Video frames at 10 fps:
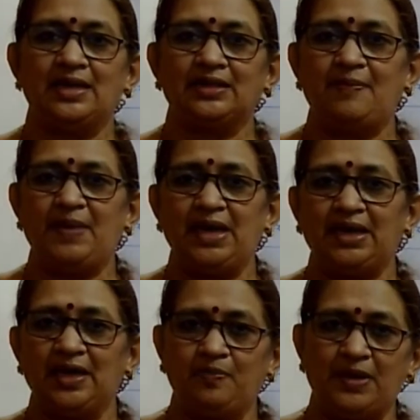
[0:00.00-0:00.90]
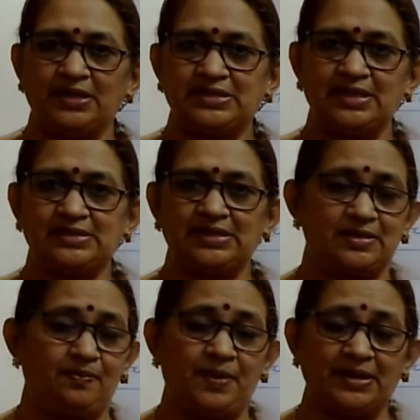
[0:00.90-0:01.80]
The baker
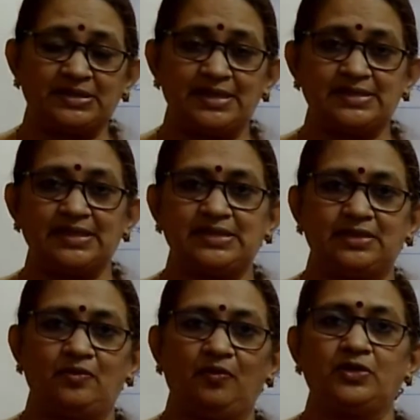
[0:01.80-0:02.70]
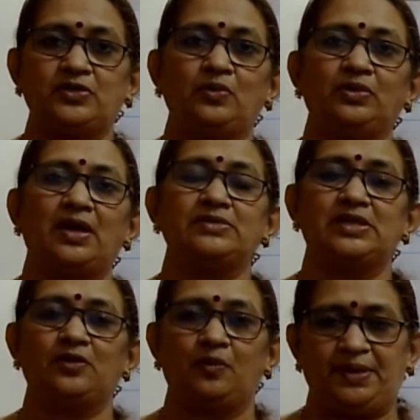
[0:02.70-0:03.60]
purchases it for
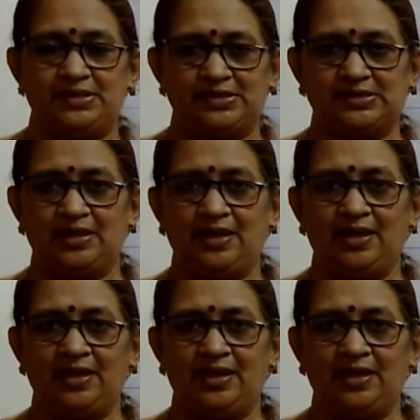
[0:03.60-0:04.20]
2000 rupees.